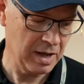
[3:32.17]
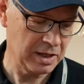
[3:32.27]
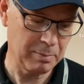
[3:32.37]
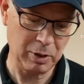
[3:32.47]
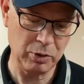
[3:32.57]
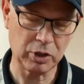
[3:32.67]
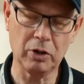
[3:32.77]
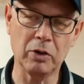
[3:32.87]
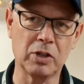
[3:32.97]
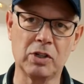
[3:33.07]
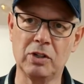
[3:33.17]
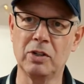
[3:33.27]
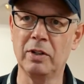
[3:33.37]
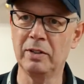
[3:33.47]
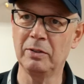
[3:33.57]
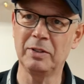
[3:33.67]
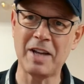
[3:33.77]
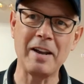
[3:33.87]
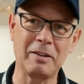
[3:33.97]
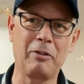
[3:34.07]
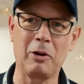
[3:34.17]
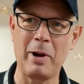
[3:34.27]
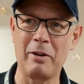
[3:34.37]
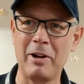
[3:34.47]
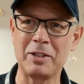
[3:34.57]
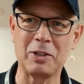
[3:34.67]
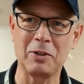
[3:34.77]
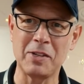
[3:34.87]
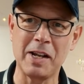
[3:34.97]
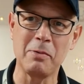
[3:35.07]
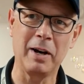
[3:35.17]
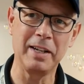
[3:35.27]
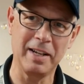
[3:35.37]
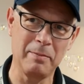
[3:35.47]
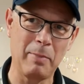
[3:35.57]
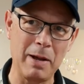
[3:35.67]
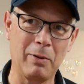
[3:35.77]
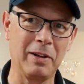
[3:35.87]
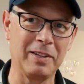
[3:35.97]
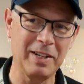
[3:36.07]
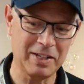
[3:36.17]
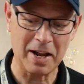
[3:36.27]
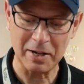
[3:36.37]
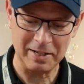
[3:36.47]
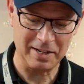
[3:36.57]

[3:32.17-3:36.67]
the blue stocks tend to follow our red stocks anyway, and people tend to,